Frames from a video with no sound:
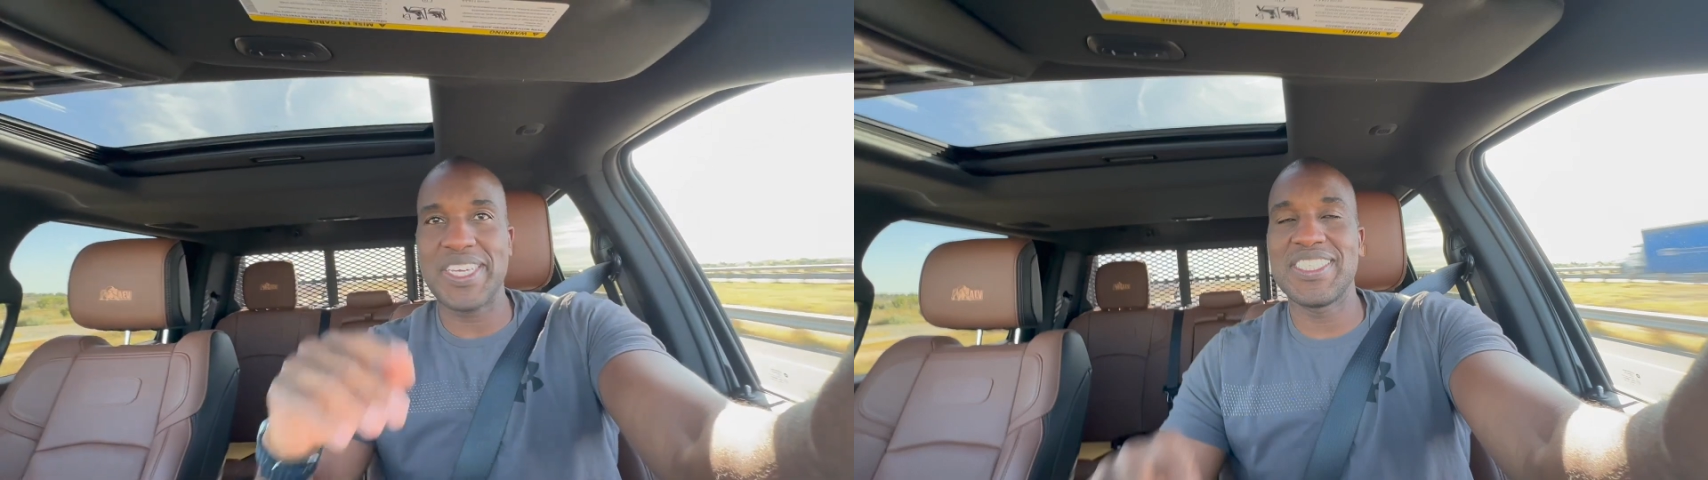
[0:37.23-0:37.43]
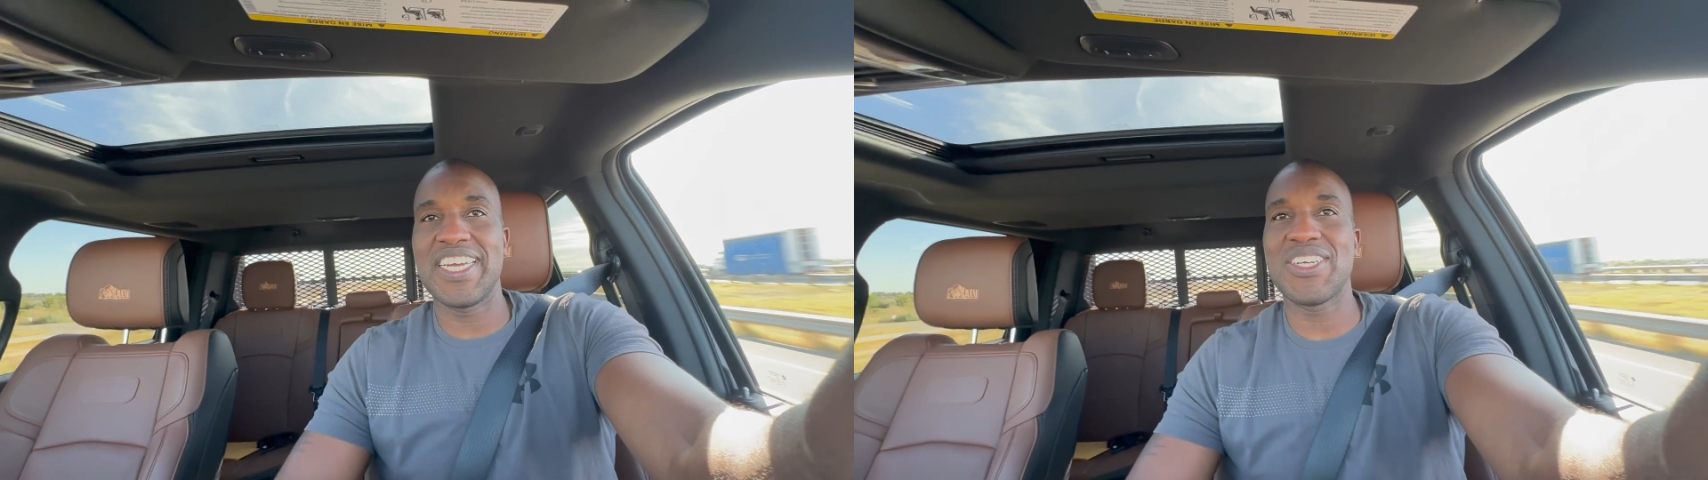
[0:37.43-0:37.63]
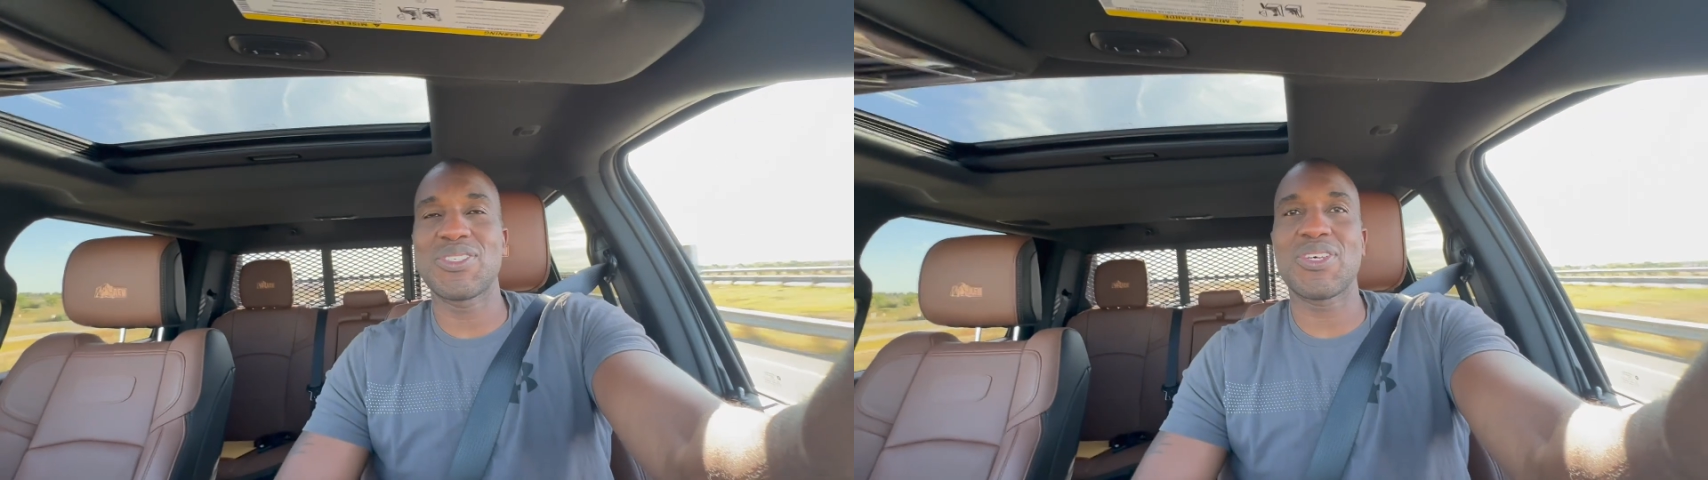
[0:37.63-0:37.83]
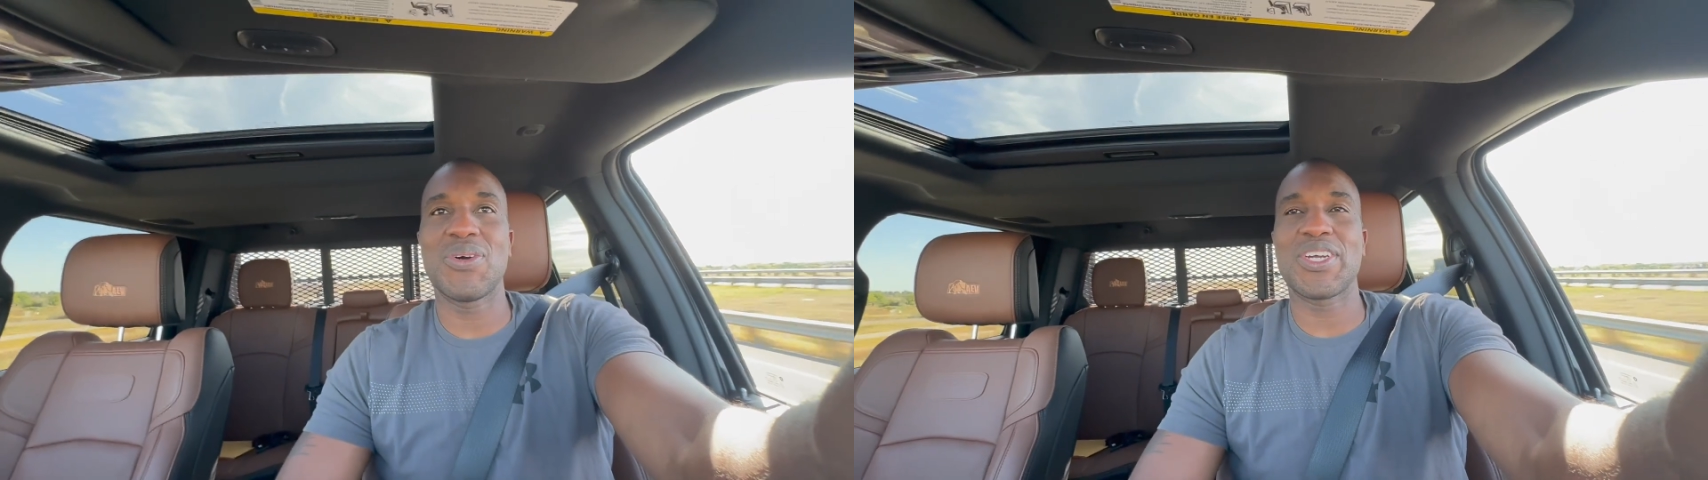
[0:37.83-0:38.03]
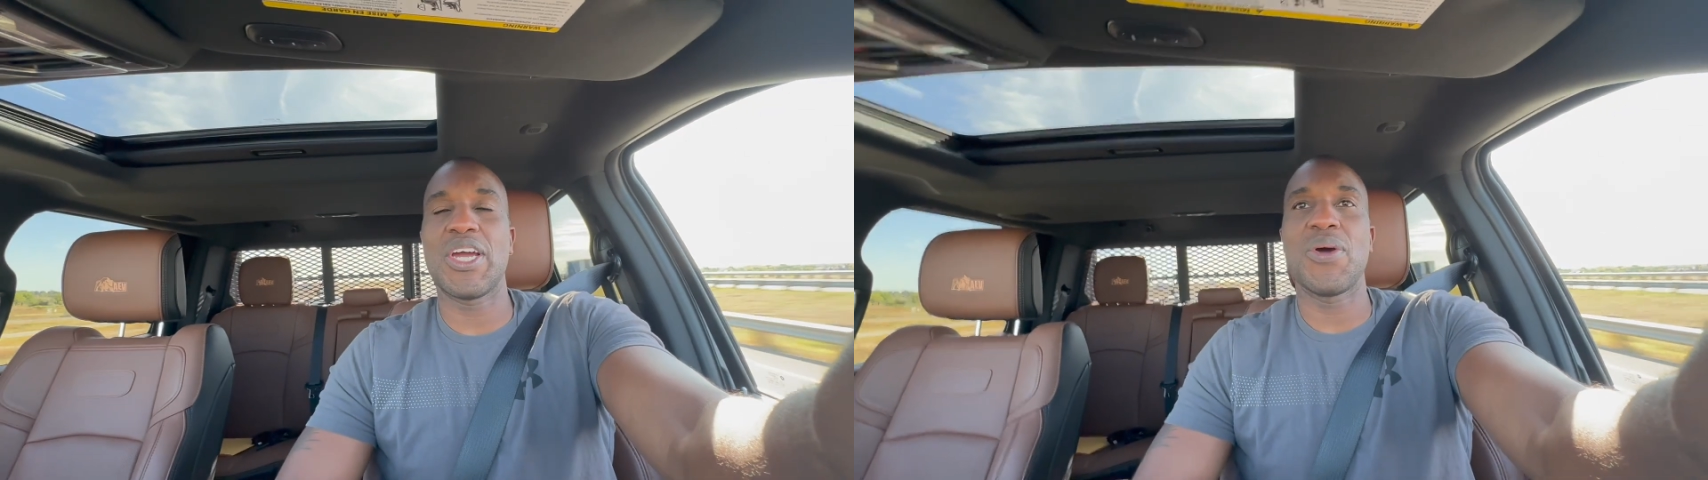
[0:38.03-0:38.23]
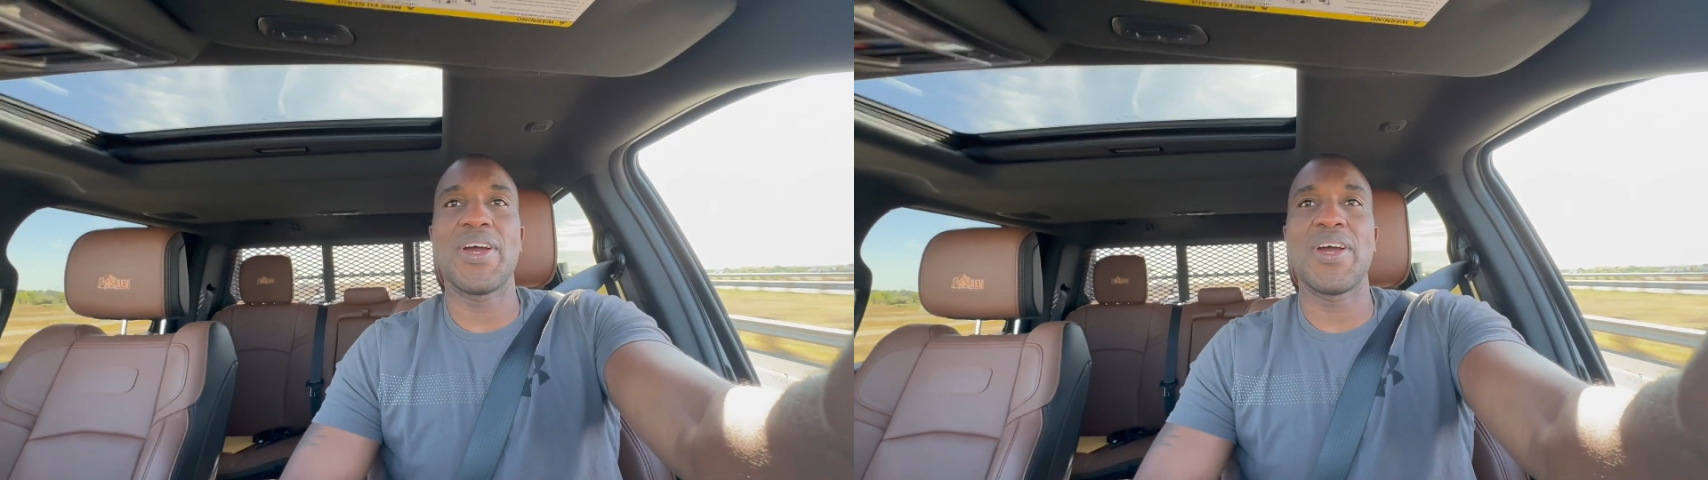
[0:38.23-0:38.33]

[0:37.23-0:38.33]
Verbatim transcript: a day or so ago,